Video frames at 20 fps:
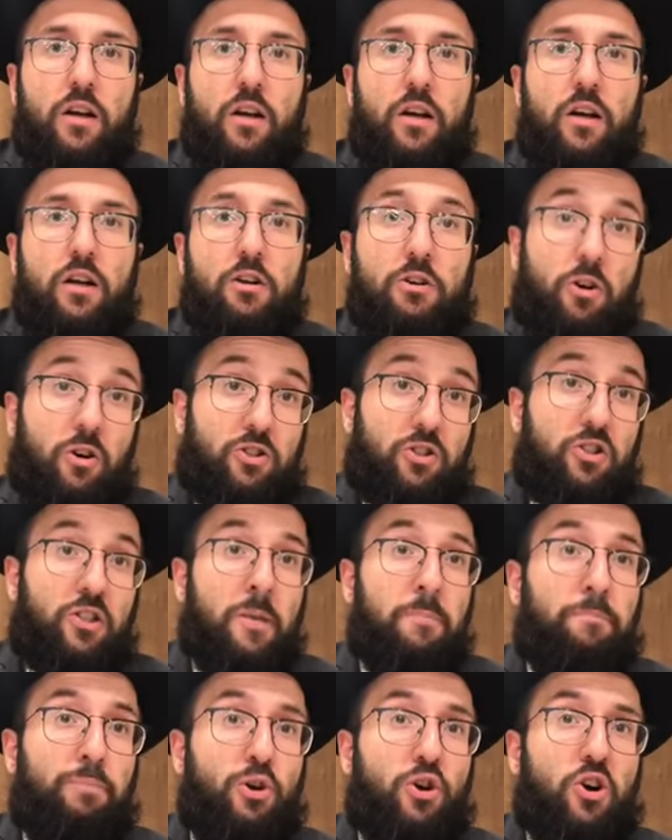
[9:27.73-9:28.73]
Because it's
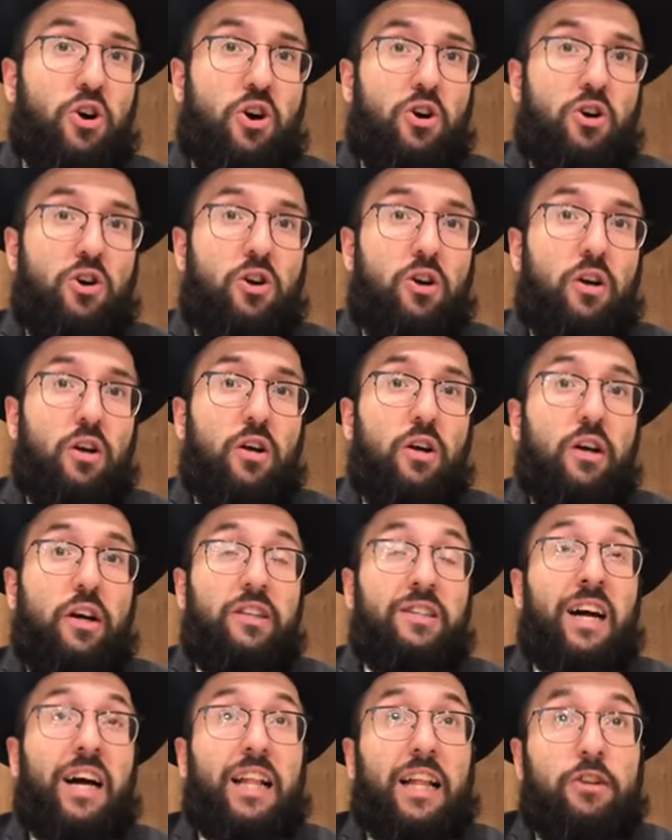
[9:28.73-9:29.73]
impure. He's
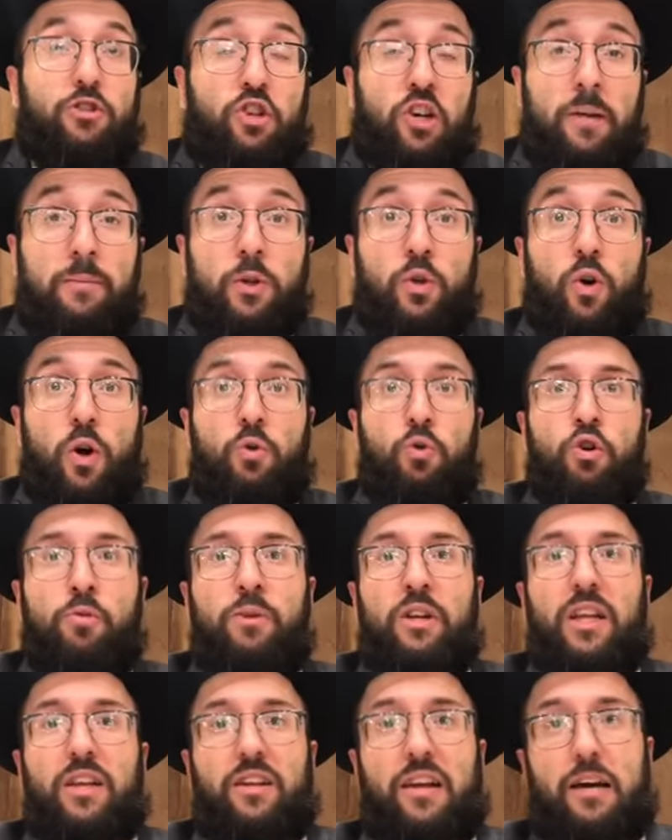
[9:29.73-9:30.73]
not allowed to come into a room
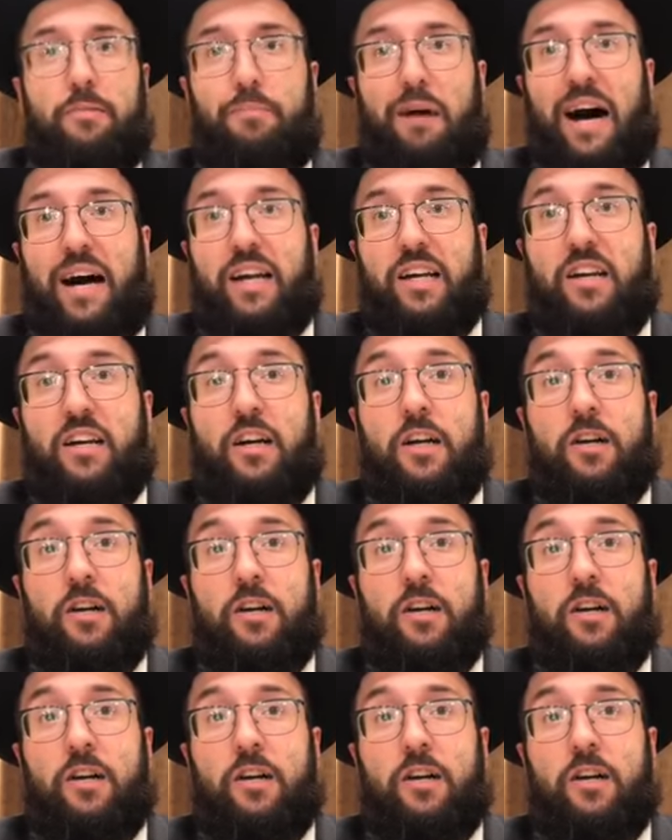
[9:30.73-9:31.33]
with a dead body.